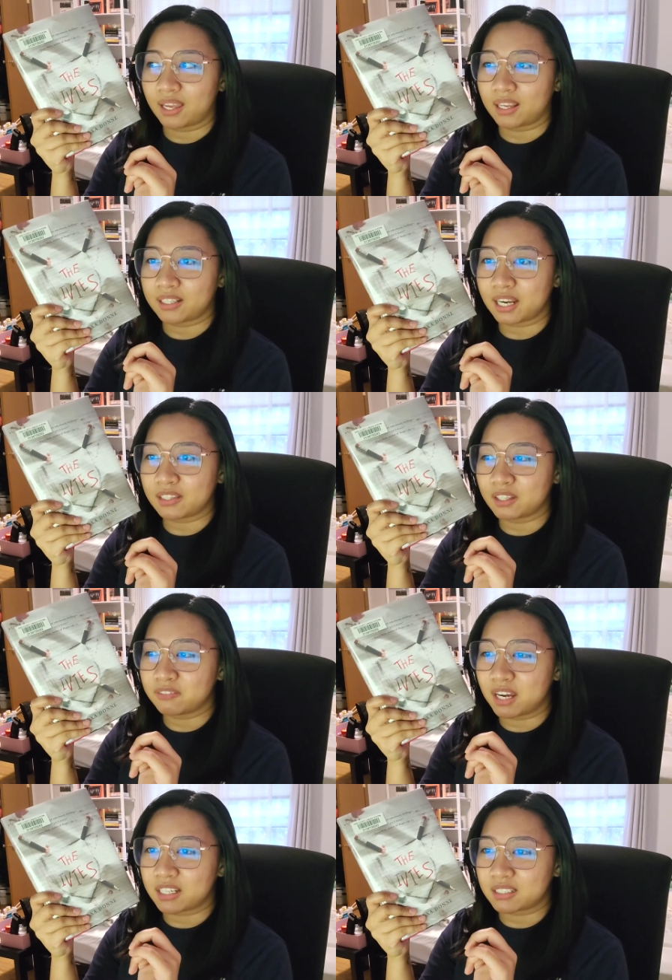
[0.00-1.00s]
and I
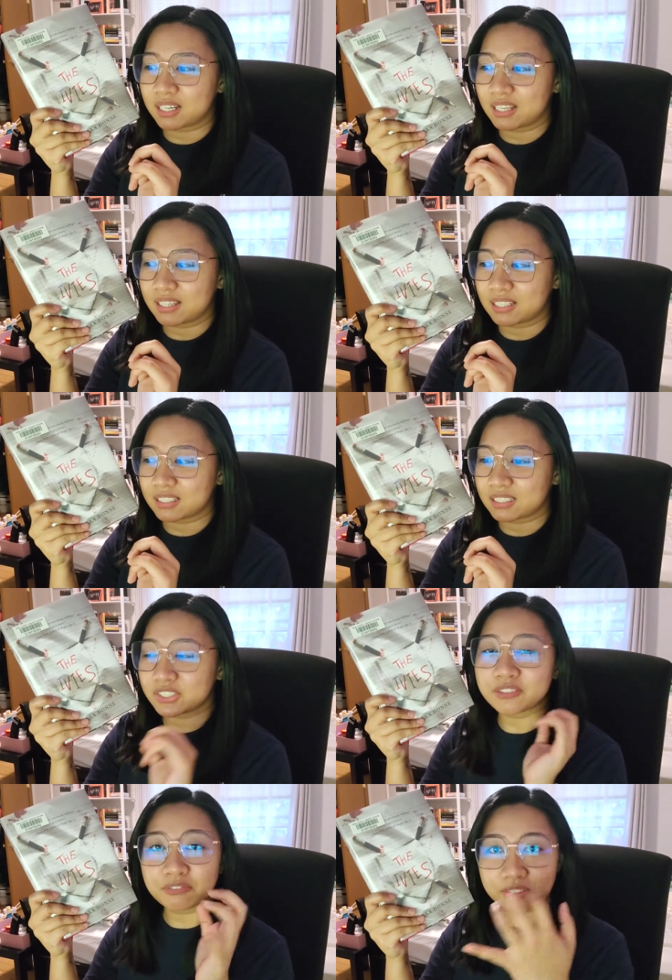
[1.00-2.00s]
loved how that
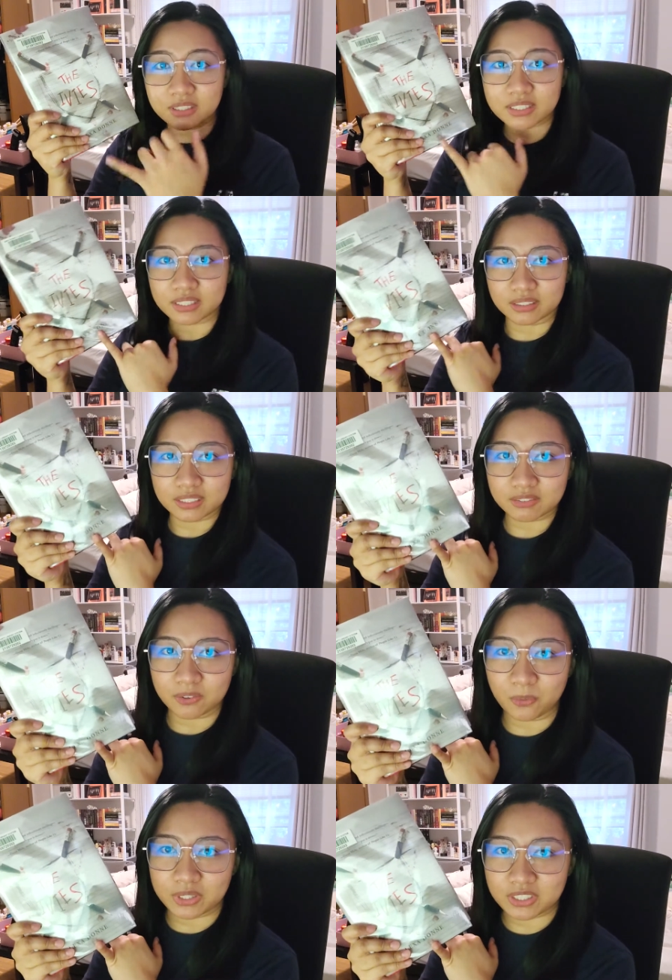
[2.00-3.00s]
she feels guilty
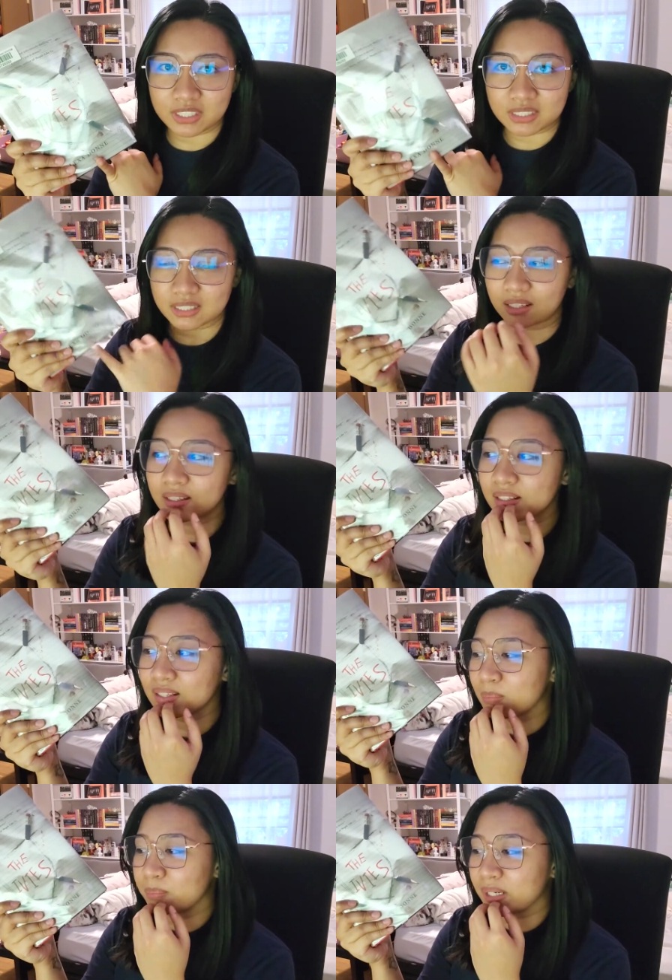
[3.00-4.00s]
for what she's done,
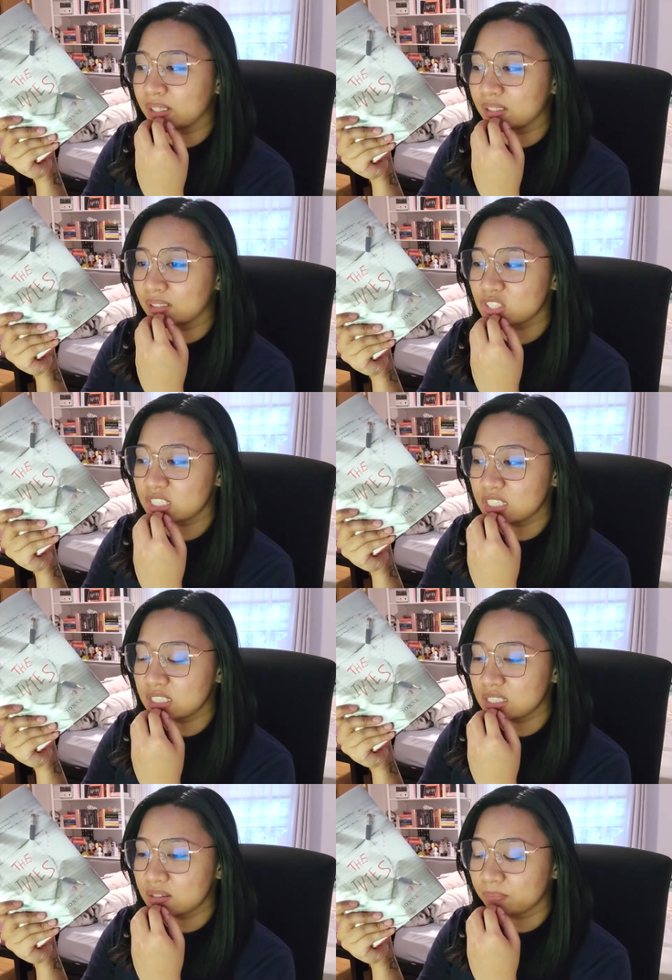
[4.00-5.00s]
but
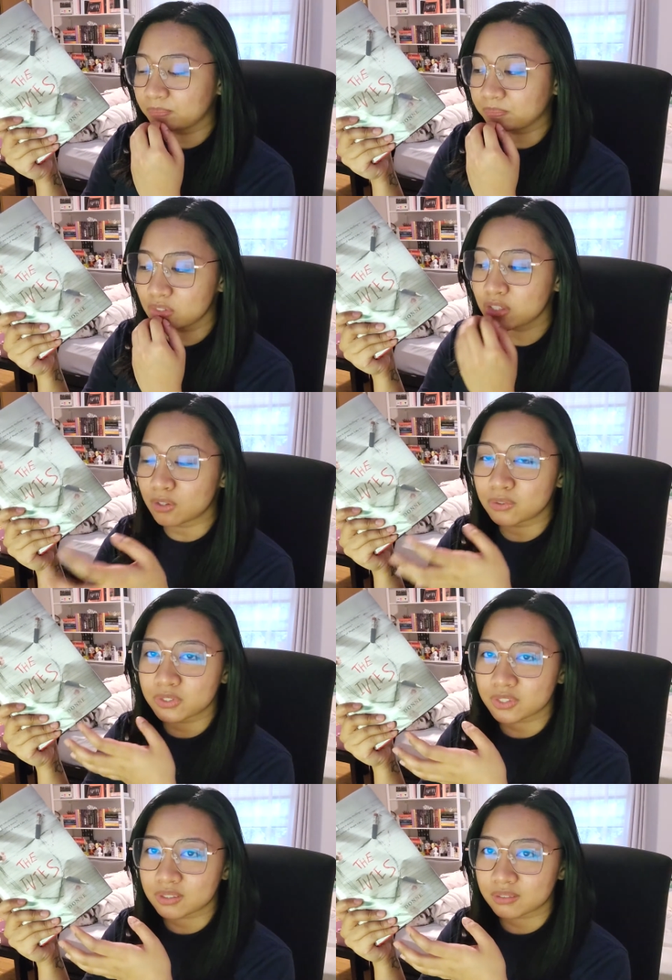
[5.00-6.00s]
she she
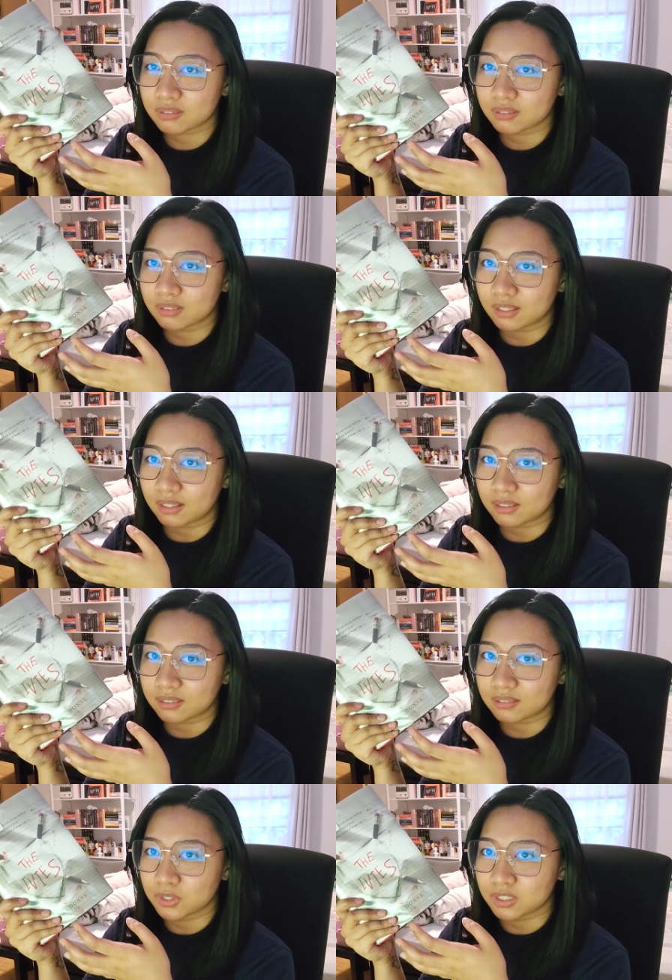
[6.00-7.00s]
knows that
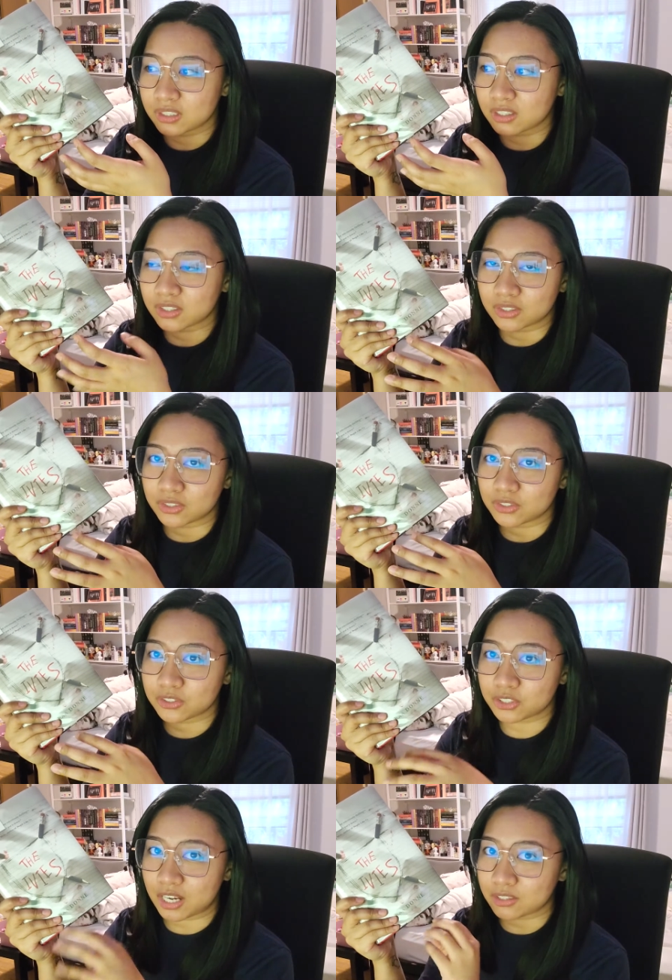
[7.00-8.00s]
for her
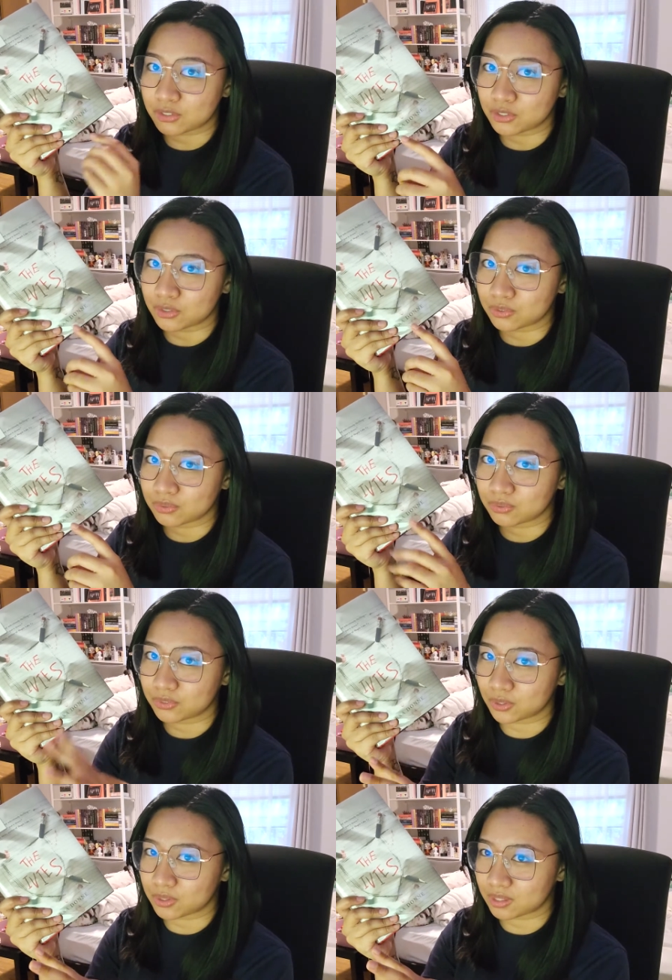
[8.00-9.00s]
goals she has to do
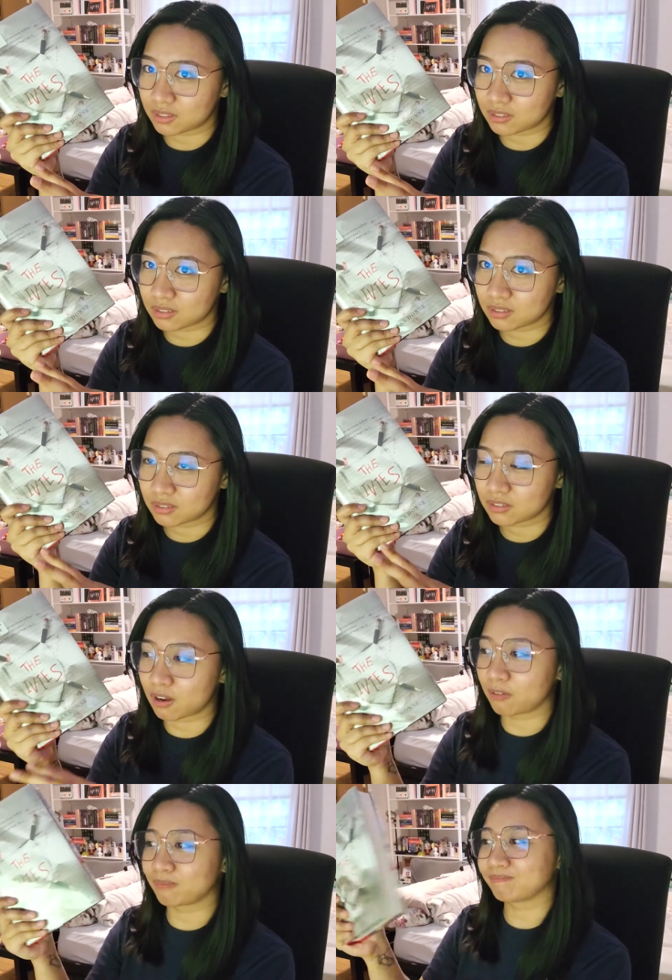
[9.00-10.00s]
those things.
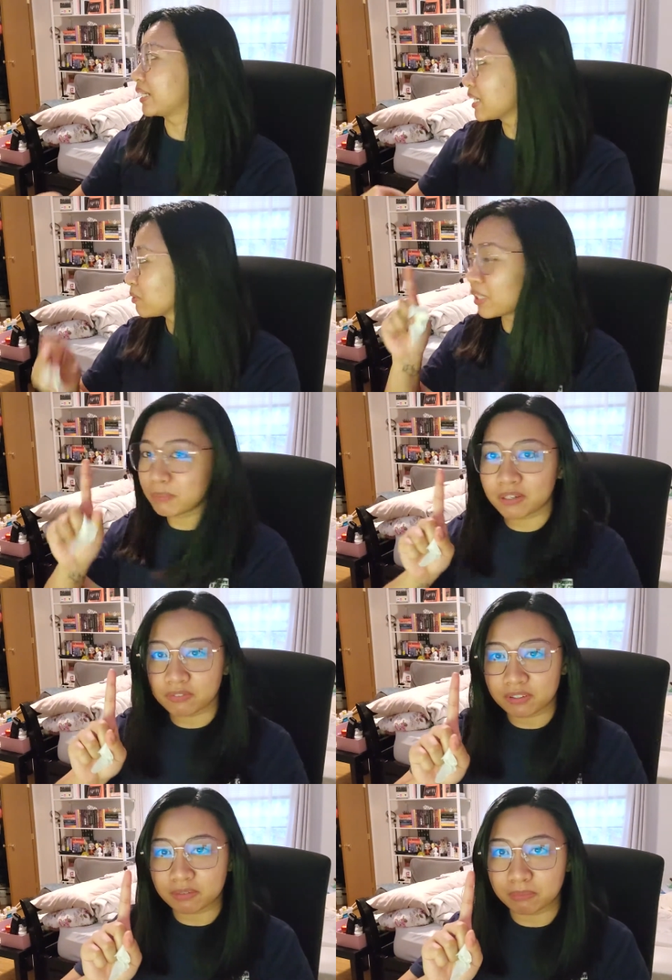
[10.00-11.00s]
So the next one that I'm gonna
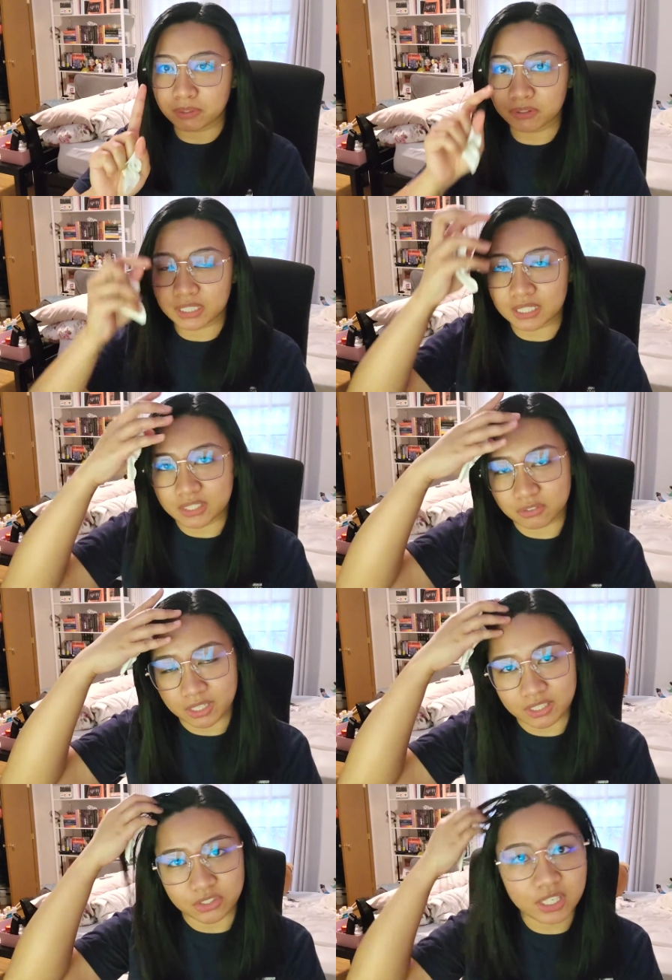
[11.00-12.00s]
be reading is
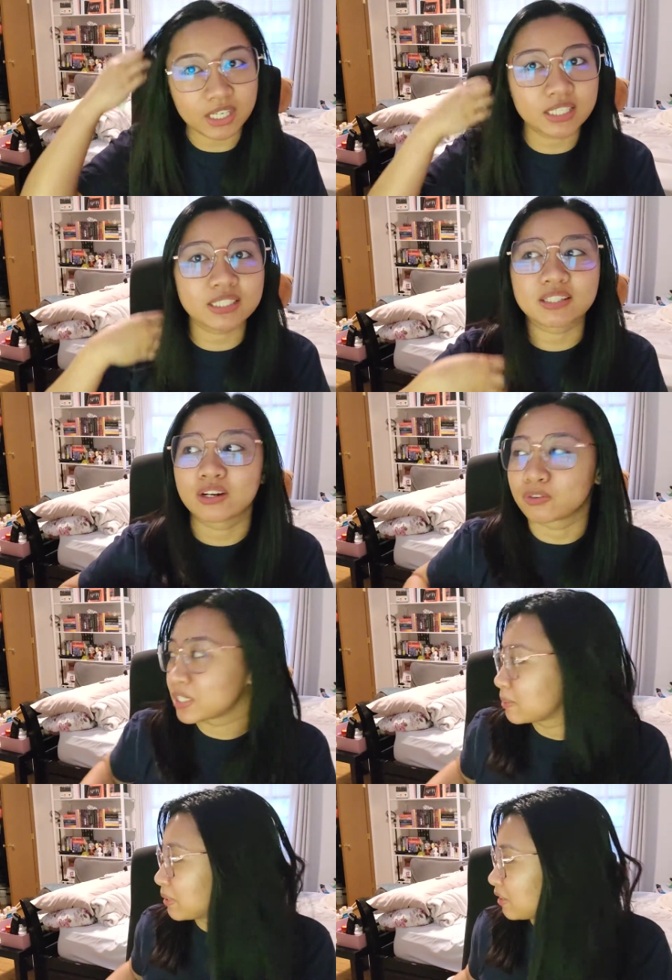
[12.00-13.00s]
Radha and Jai's
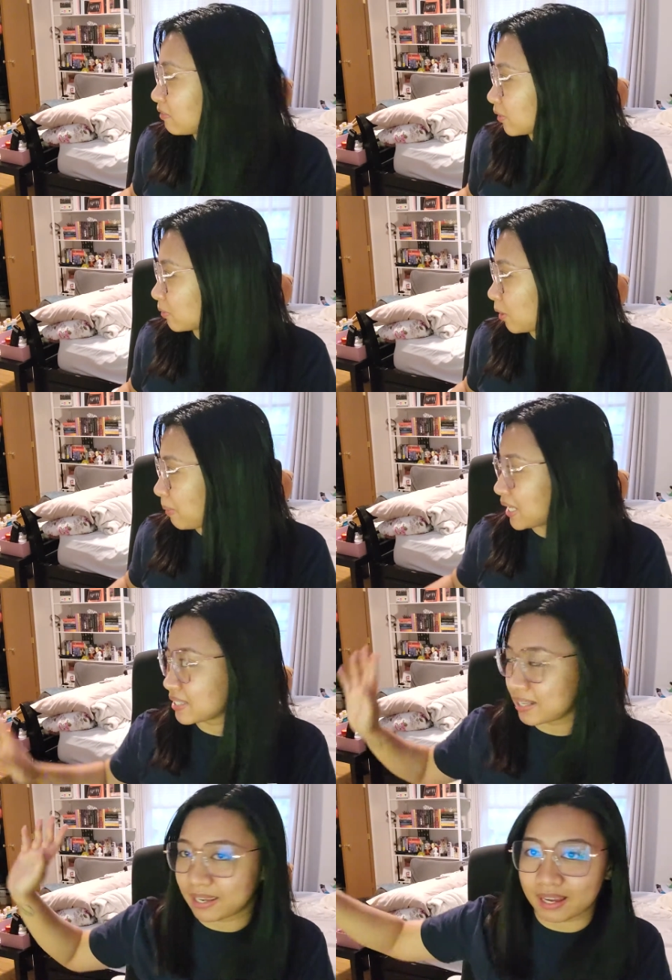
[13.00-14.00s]
recipe for
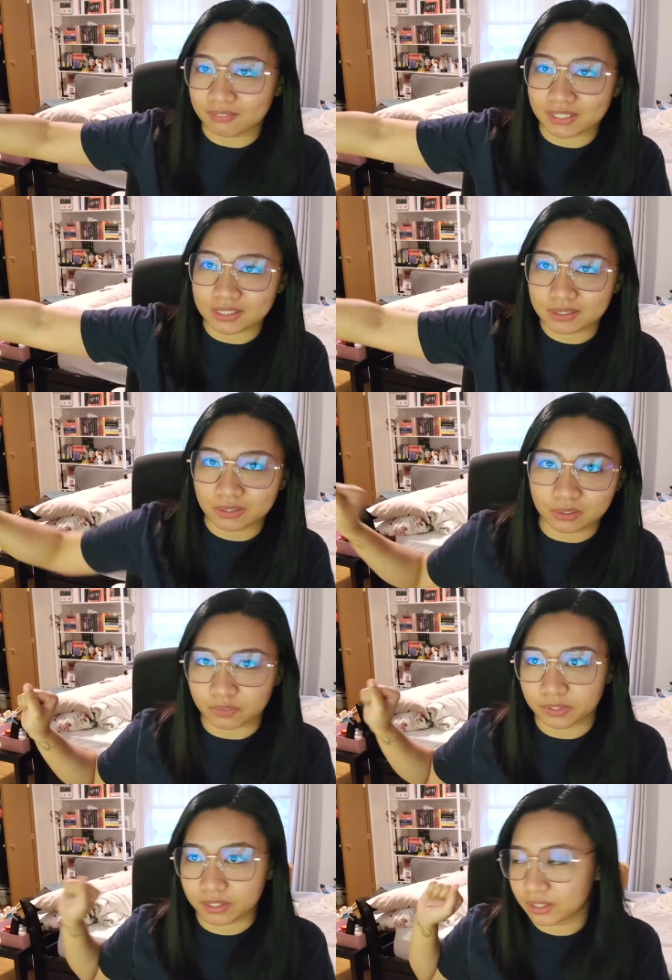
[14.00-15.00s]
romance. I have it
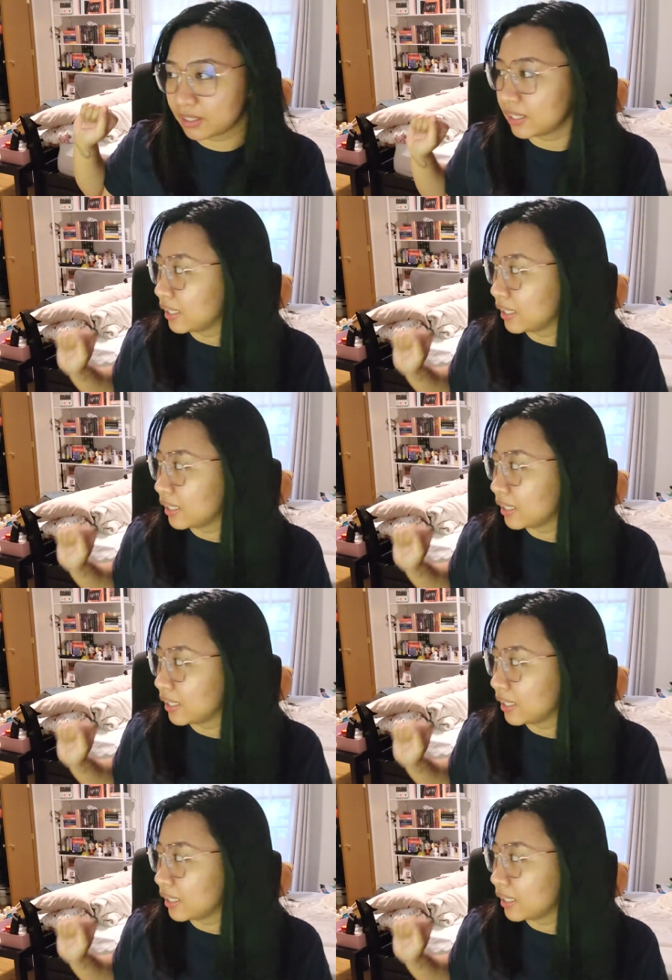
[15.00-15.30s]
over there.